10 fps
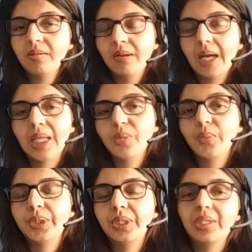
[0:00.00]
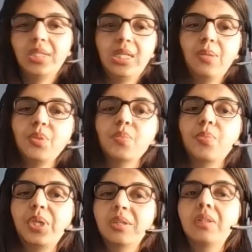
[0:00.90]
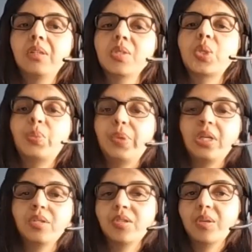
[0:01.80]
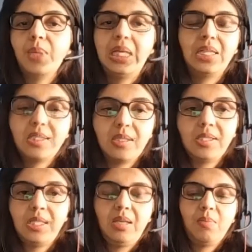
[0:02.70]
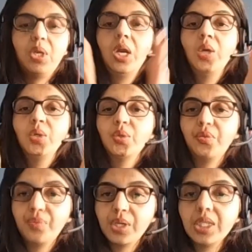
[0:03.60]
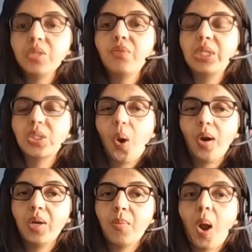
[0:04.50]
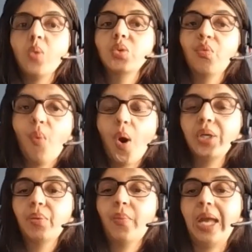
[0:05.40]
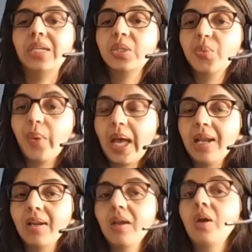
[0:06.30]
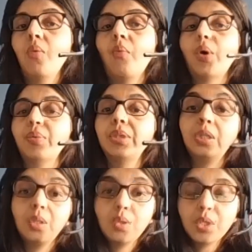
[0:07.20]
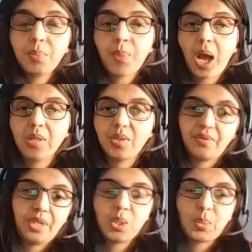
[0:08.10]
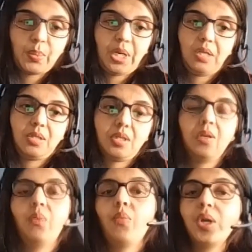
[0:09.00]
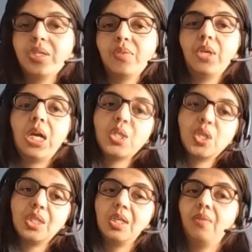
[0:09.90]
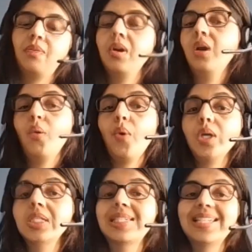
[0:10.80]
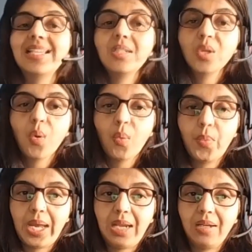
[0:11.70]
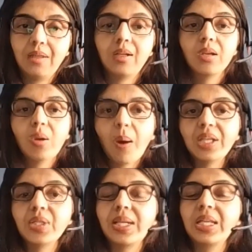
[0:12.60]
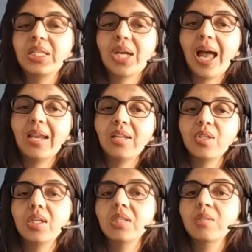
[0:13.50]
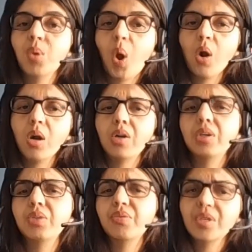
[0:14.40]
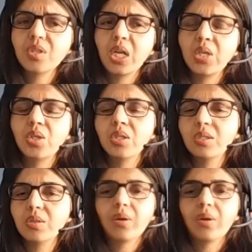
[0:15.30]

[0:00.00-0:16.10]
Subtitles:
as per the teams, but the spirit remains the same. So, first we talk about what went well. What were the good parts of the sprint? What did we achieve? What didn't go well? Acknowledge any challenges, blockers, frustrations, or